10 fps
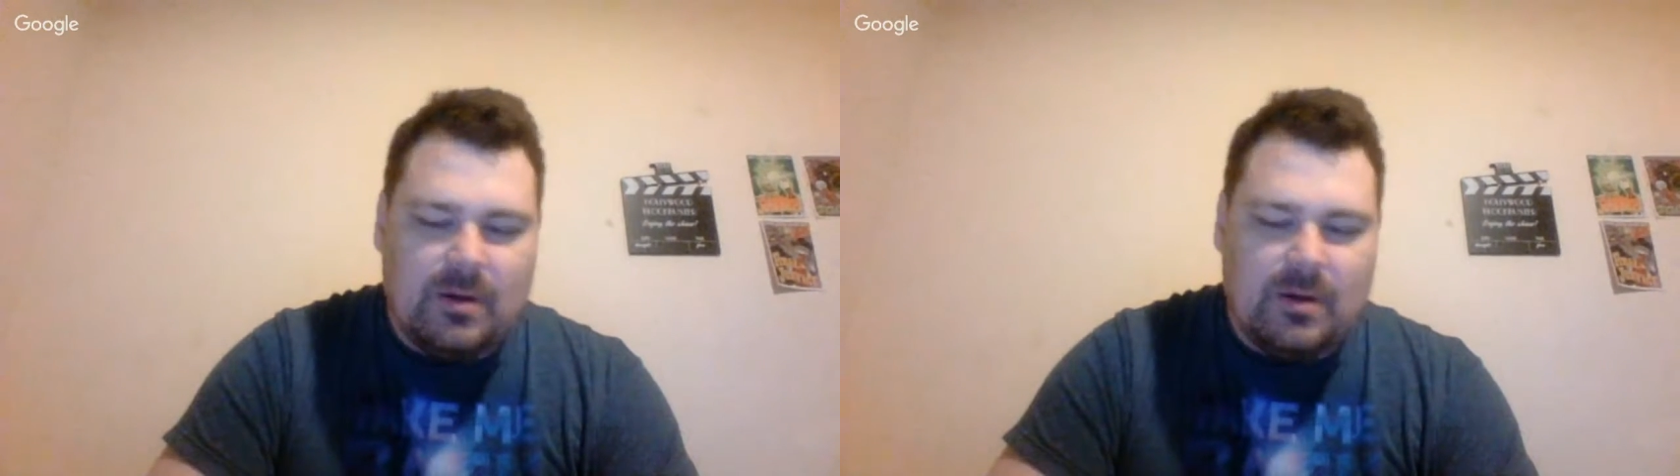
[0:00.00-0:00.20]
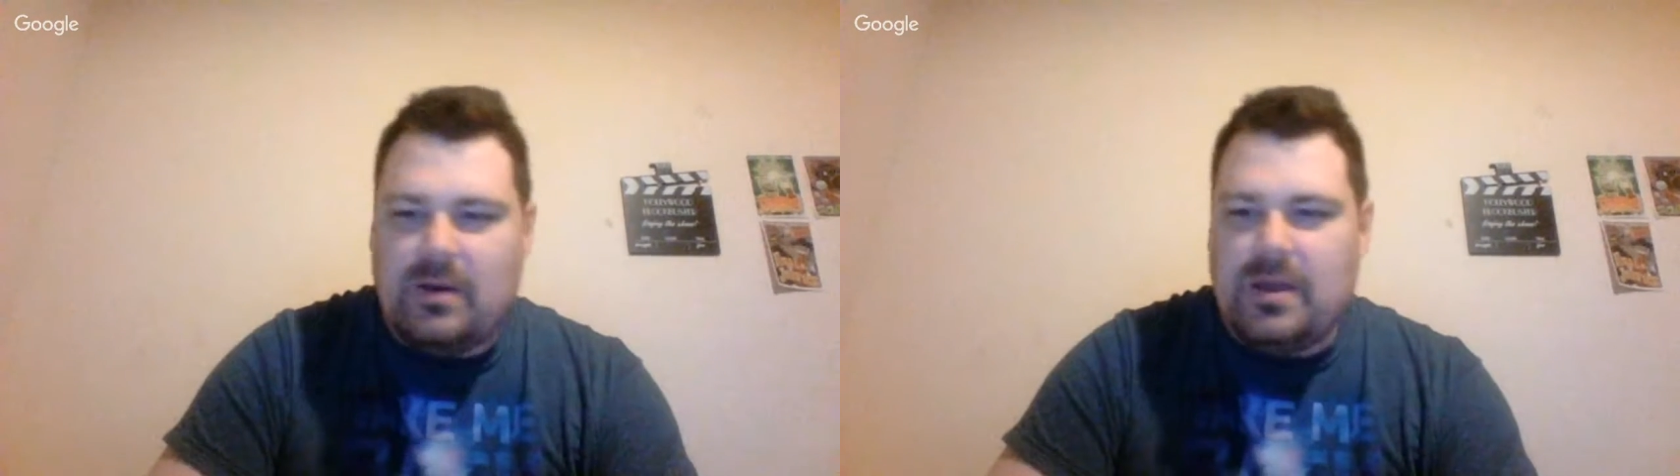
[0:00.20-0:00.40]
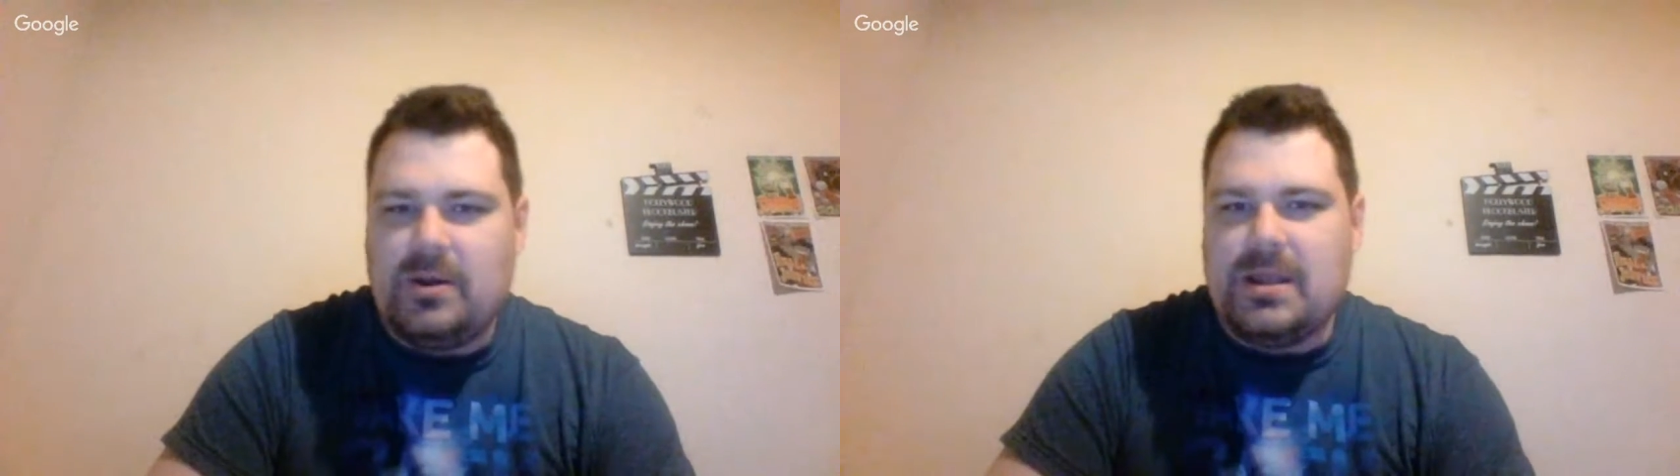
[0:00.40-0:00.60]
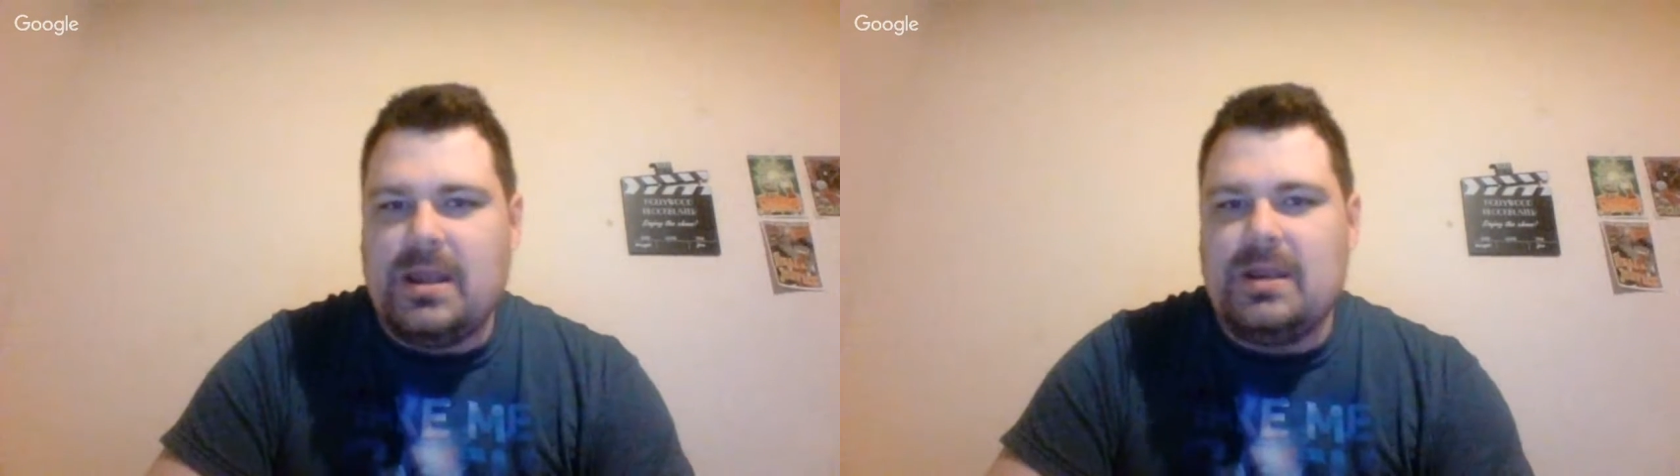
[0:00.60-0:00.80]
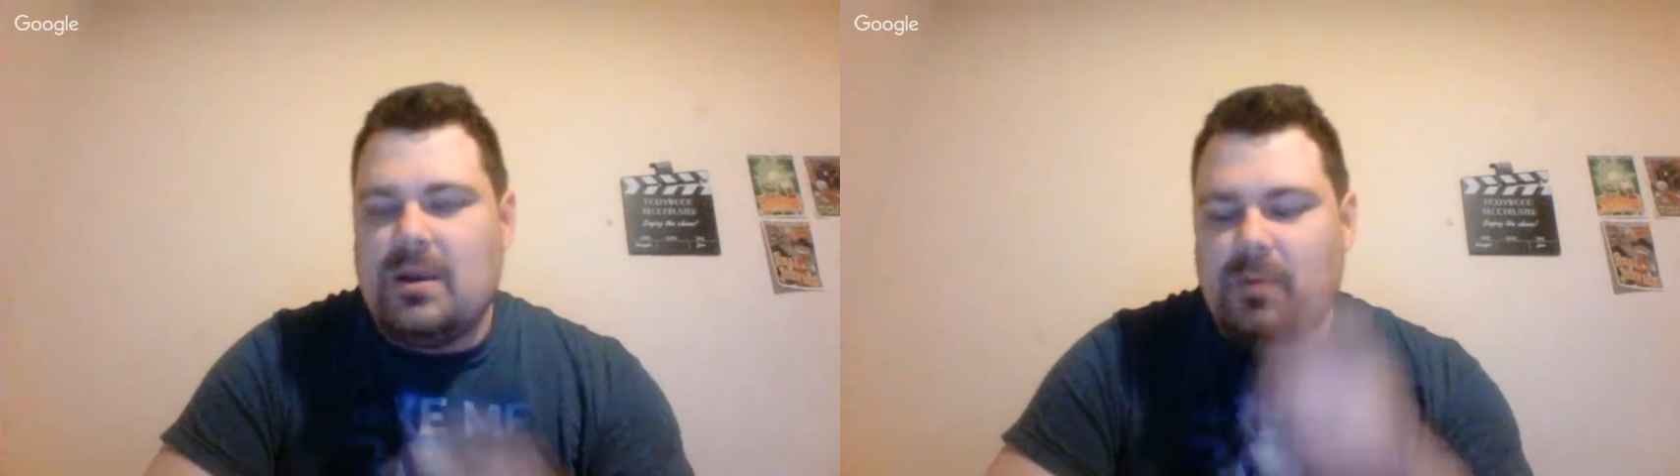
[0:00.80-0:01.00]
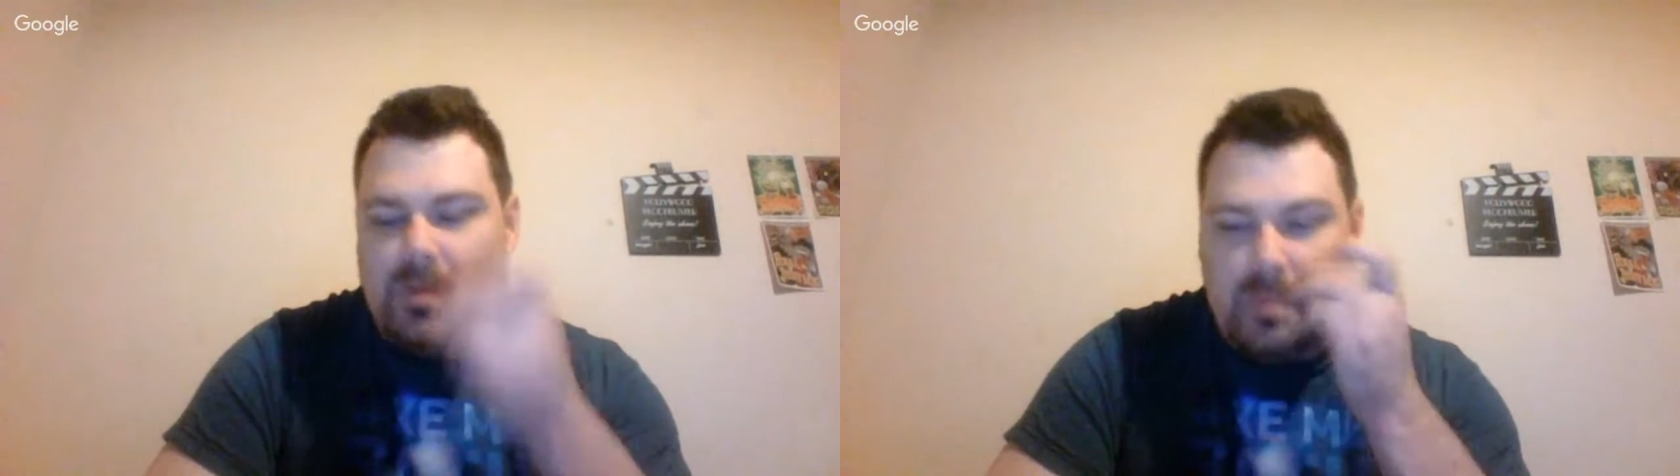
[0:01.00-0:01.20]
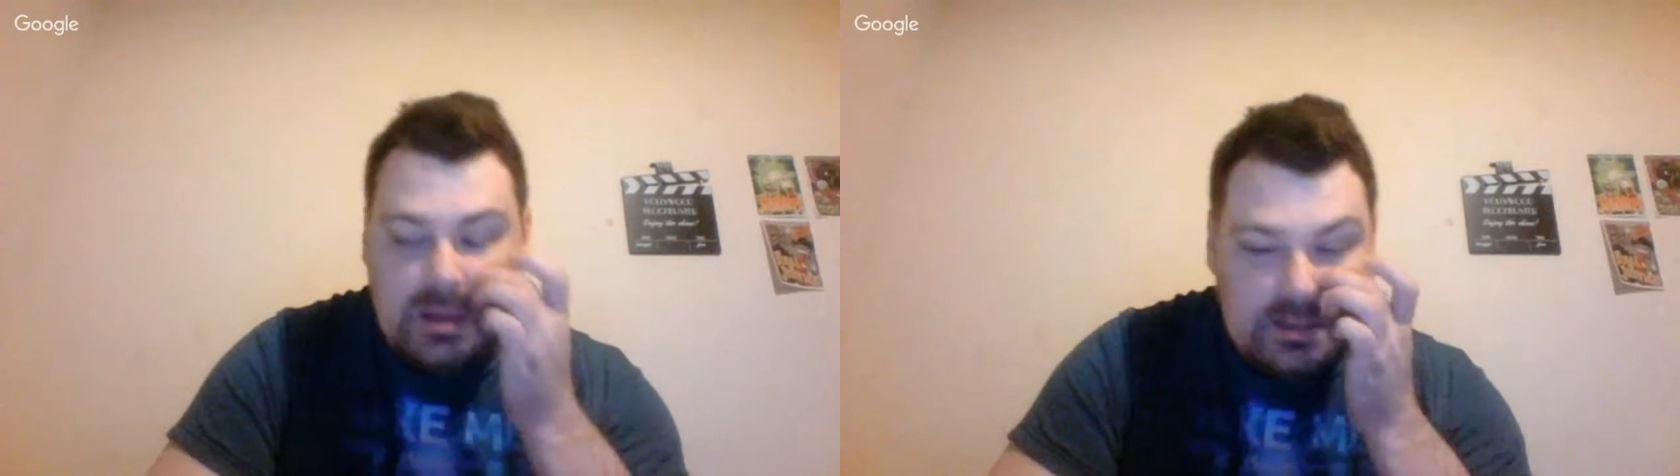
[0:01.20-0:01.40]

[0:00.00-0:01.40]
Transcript: how entertaining that would be.